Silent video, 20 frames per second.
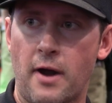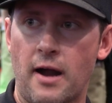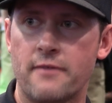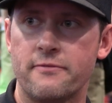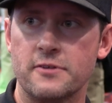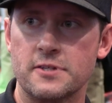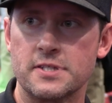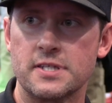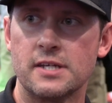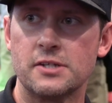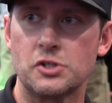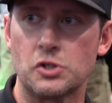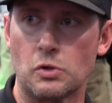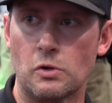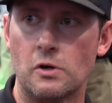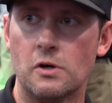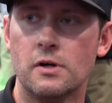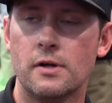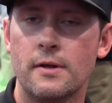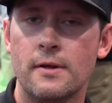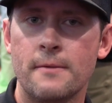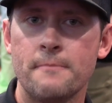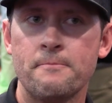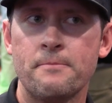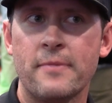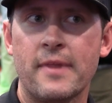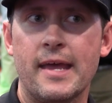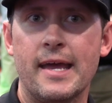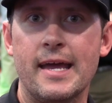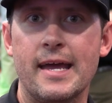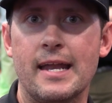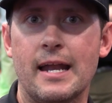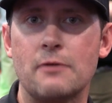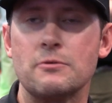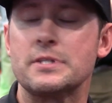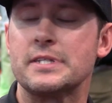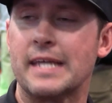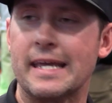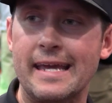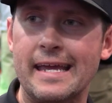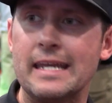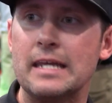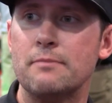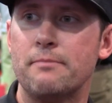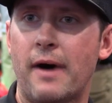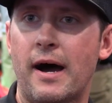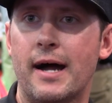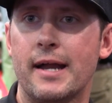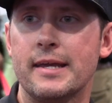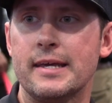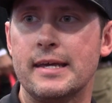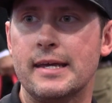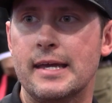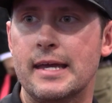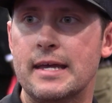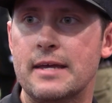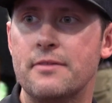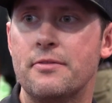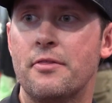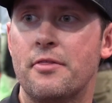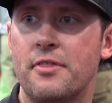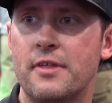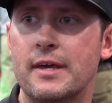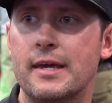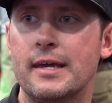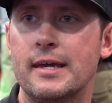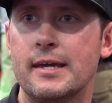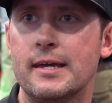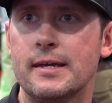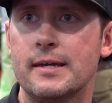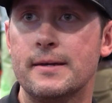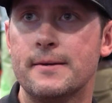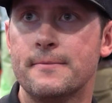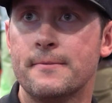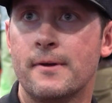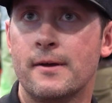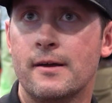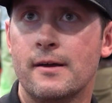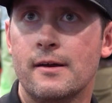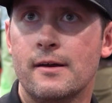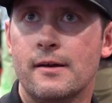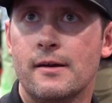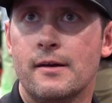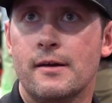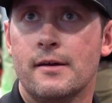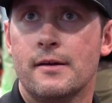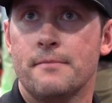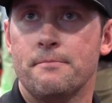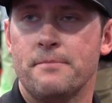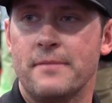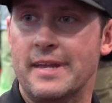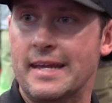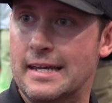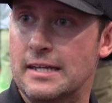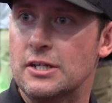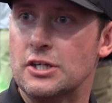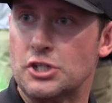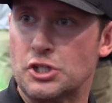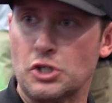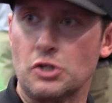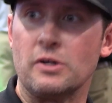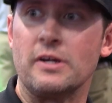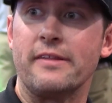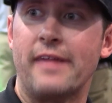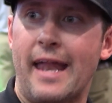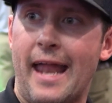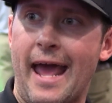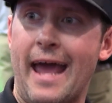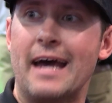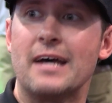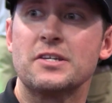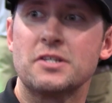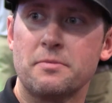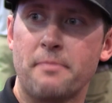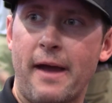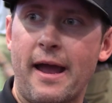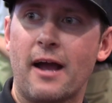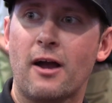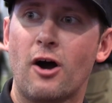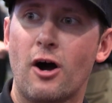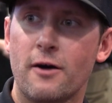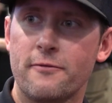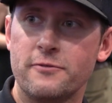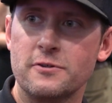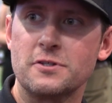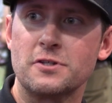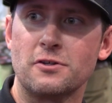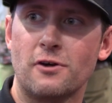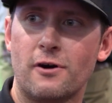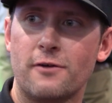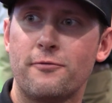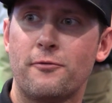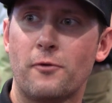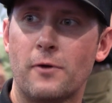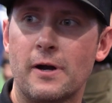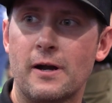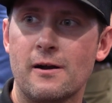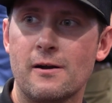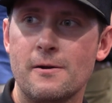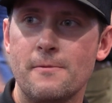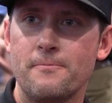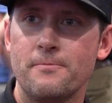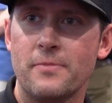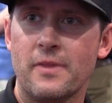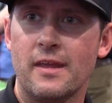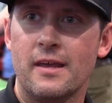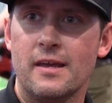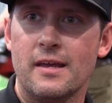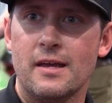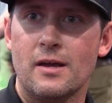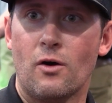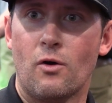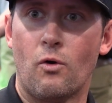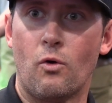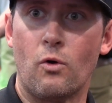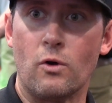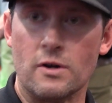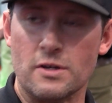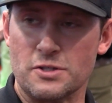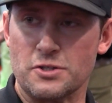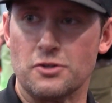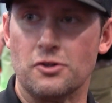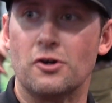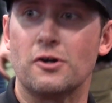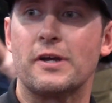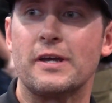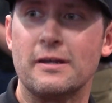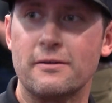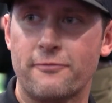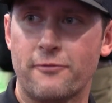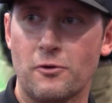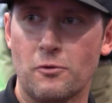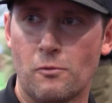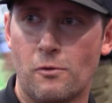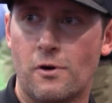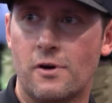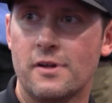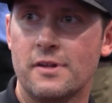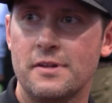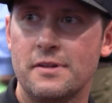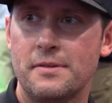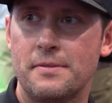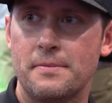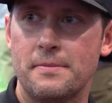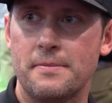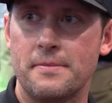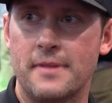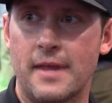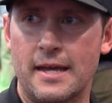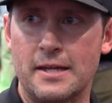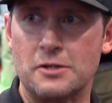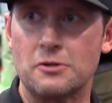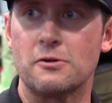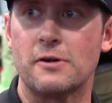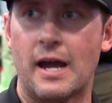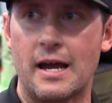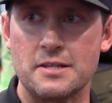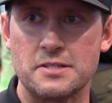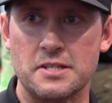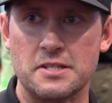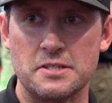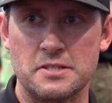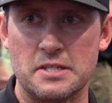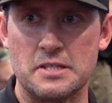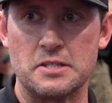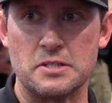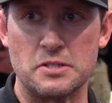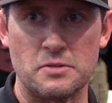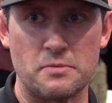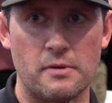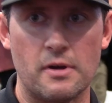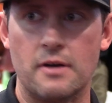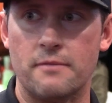Profit Central. And I would say anybody in the industry that has a back office software or is looking for one, that your guys is